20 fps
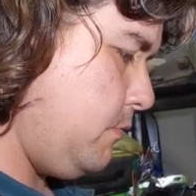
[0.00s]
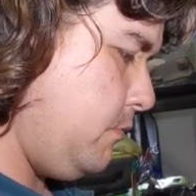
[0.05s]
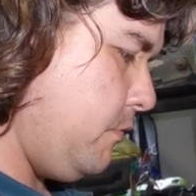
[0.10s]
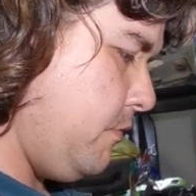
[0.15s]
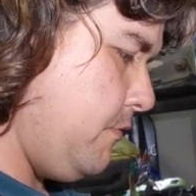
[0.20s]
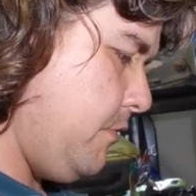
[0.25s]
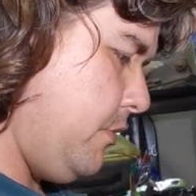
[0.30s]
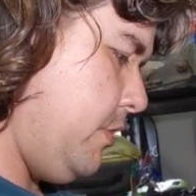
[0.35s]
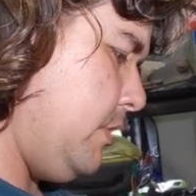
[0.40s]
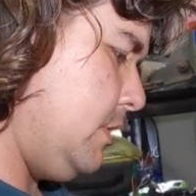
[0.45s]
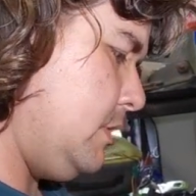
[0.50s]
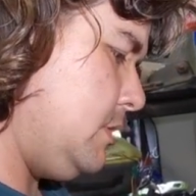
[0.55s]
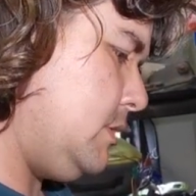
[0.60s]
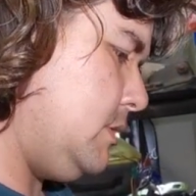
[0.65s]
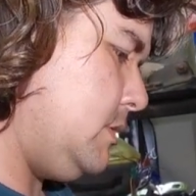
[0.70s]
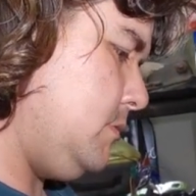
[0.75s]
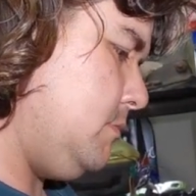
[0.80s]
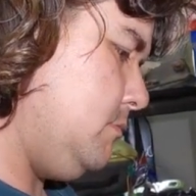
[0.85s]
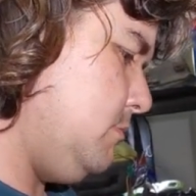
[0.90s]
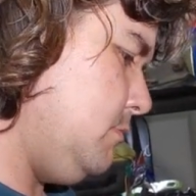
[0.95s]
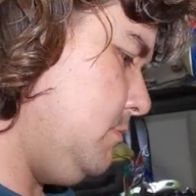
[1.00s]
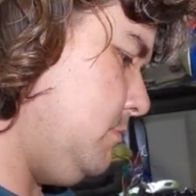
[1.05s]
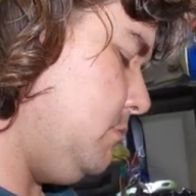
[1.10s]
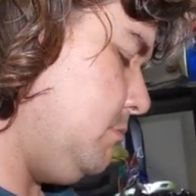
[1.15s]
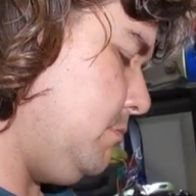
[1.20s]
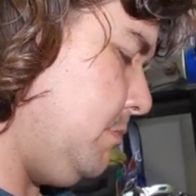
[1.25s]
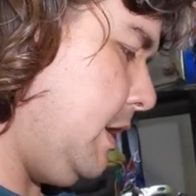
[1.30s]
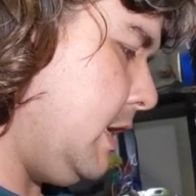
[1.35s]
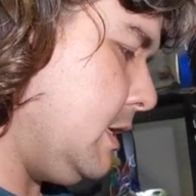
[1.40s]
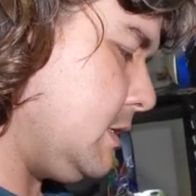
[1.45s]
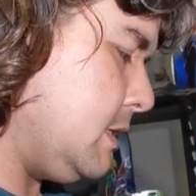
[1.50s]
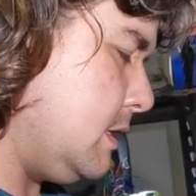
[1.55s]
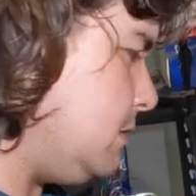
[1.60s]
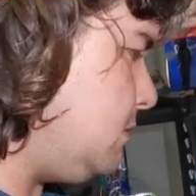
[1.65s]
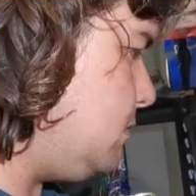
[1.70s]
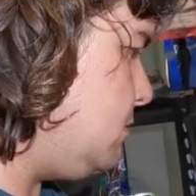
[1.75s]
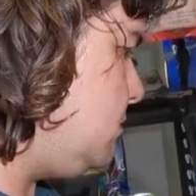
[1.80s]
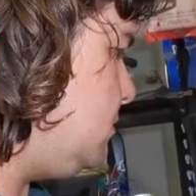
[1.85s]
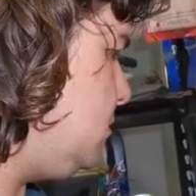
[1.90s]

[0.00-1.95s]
reverse, basket,